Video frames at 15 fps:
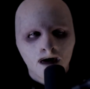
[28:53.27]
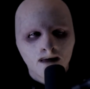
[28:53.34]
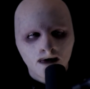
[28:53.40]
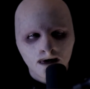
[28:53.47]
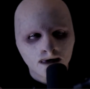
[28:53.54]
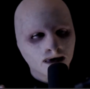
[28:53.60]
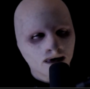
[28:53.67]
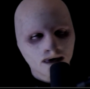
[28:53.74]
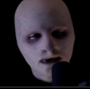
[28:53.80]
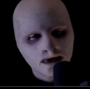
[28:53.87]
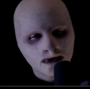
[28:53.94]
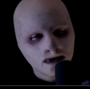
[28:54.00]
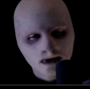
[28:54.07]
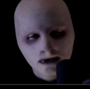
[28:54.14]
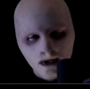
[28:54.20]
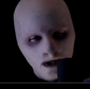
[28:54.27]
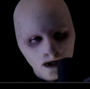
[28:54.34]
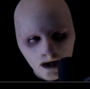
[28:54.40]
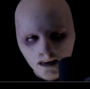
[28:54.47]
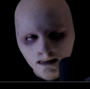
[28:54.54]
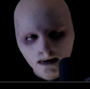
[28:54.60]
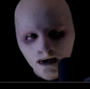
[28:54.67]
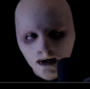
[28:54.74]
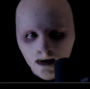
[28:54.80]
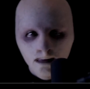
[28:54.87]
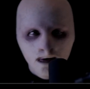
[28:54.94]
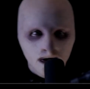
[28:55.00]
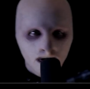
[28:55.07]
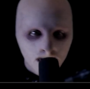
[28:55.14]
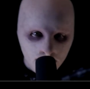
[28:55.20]
but you told us to shut up
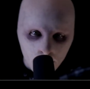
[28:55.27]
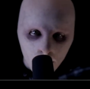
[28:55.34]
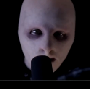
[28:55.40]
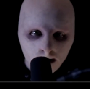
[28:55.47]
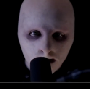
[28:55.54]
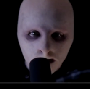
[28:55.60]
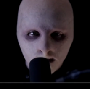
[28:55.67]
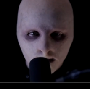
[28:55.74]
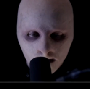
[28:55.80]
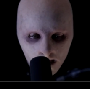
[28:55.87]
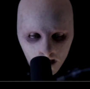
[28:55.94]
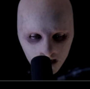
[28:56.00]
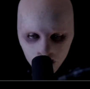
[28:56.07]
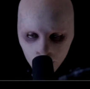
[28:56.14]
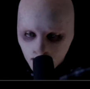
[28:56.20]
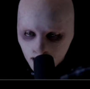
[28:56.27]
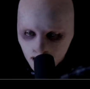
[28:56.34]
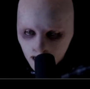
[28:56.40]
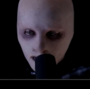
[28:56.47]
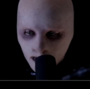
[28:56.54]
because I was so fucked up